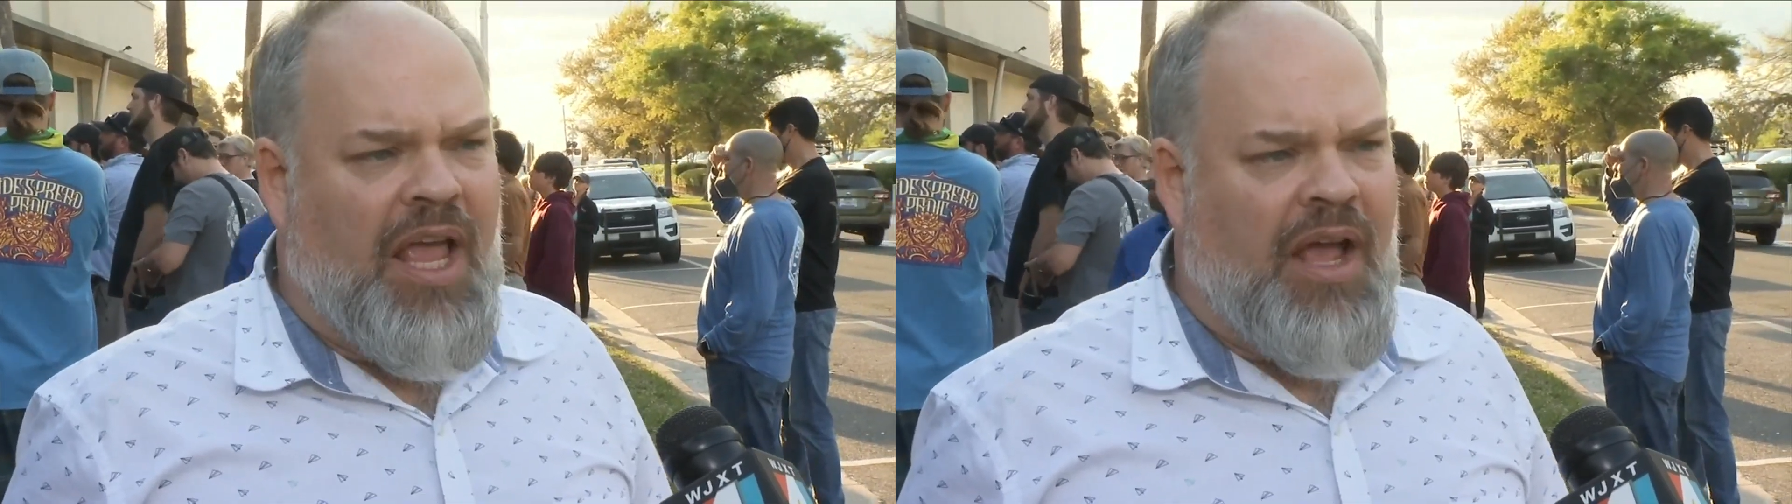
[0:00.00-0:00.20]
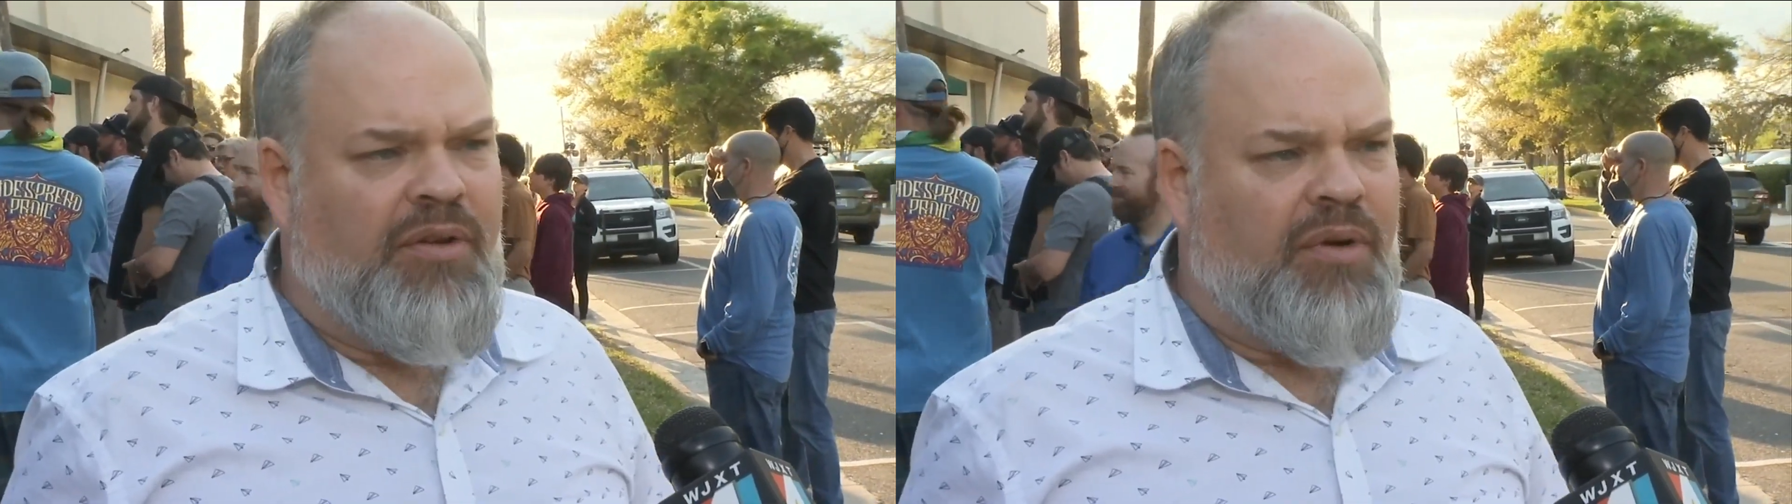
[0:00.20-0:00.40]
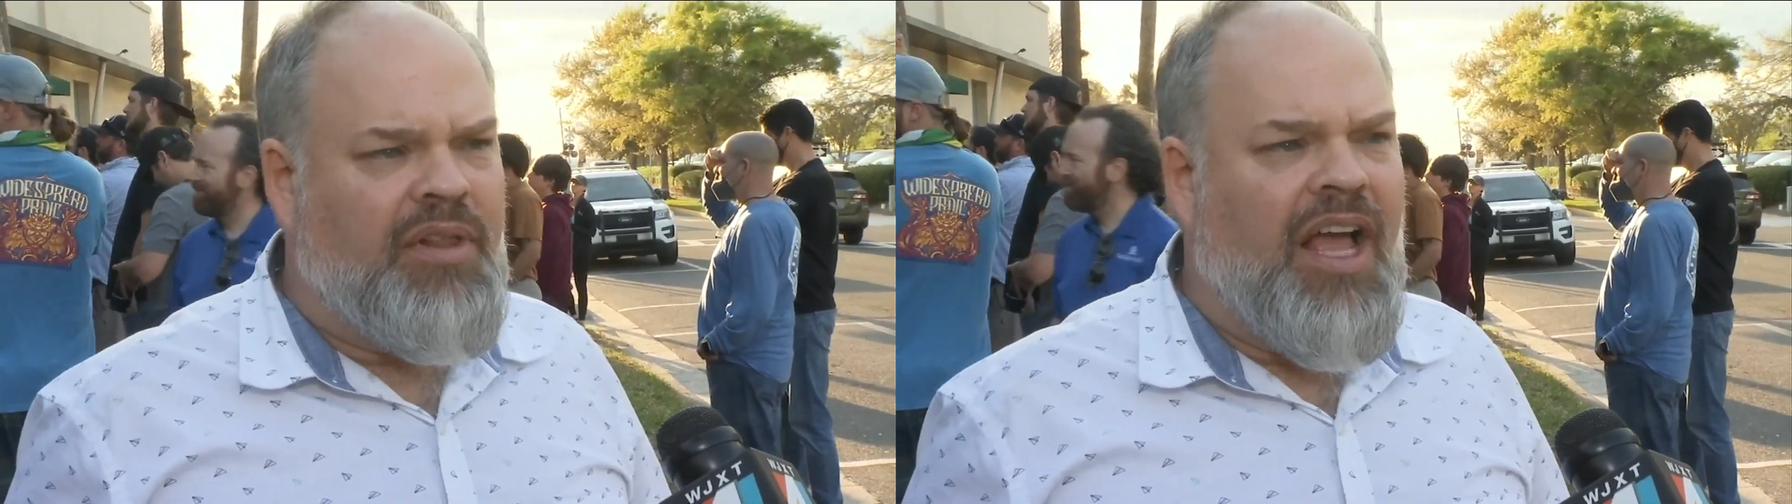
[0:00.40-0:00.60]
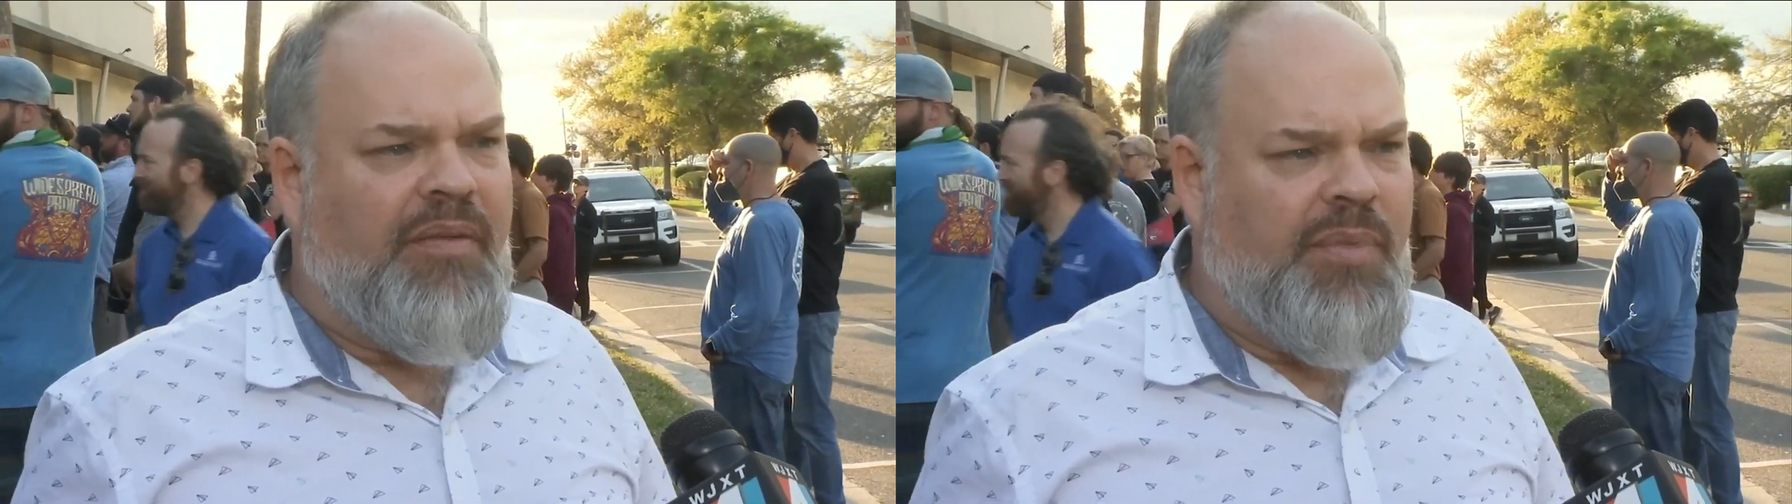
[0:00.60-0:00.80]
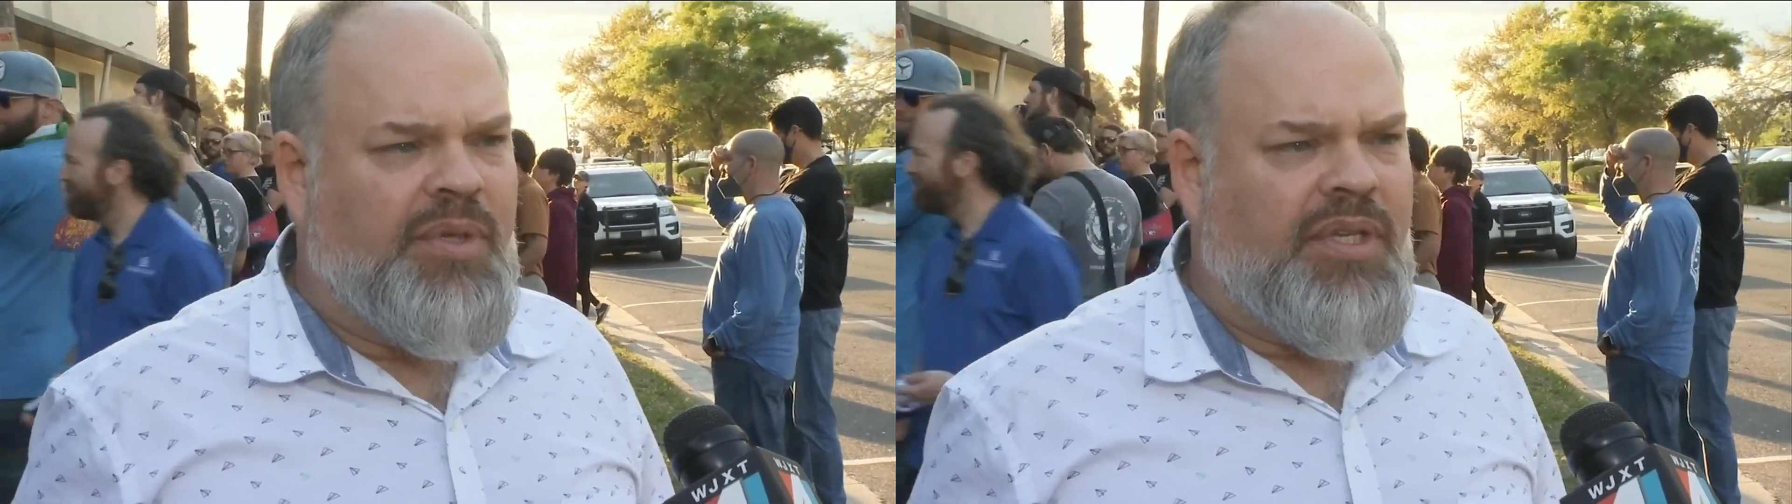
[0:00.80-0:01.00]
outdoor
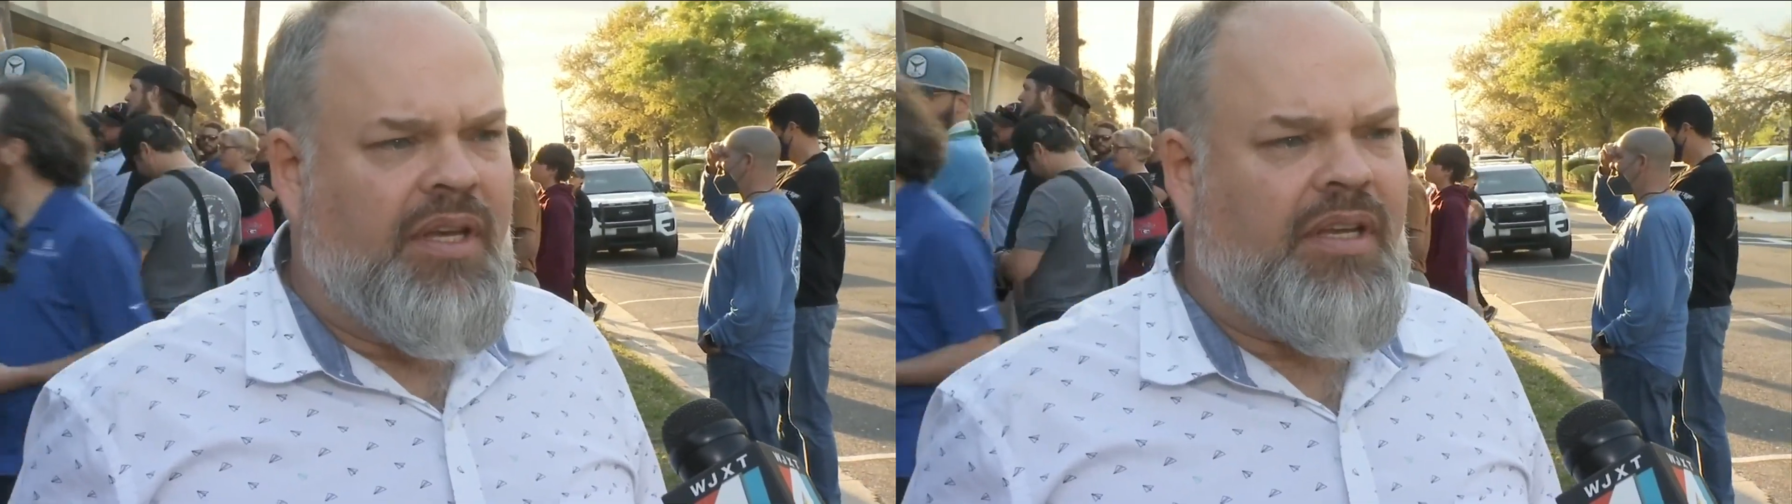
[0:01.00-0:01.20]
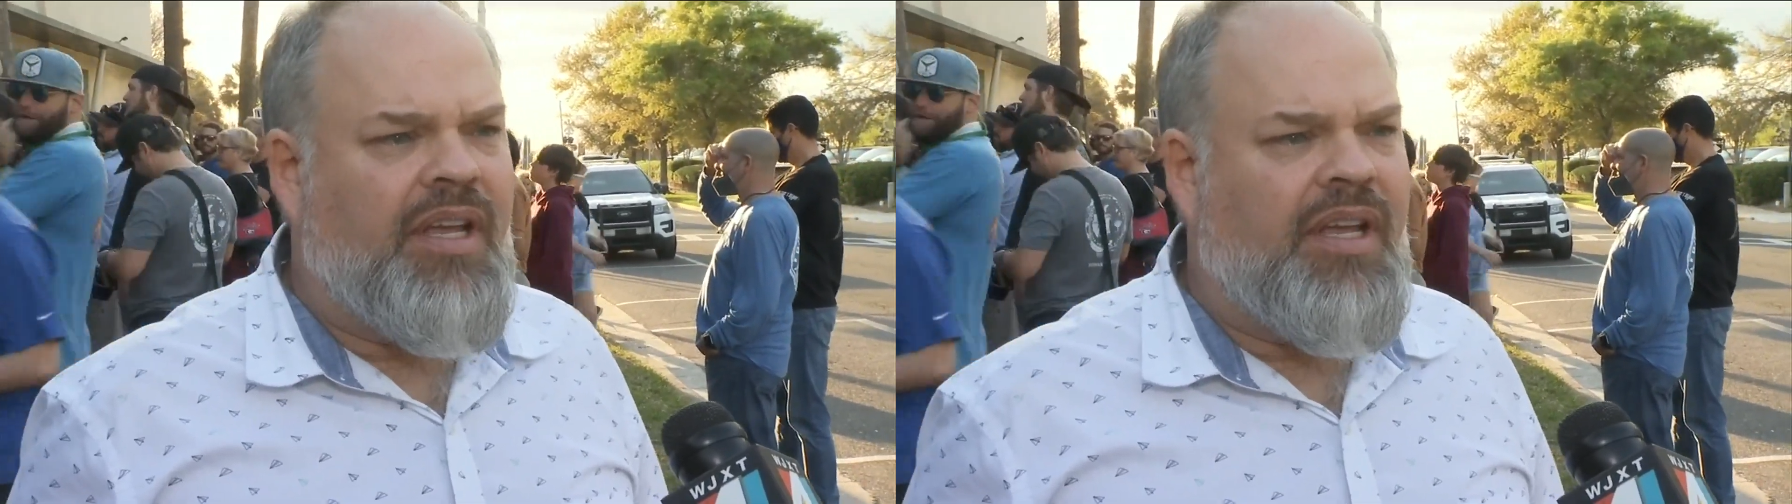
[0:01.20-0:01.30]
live music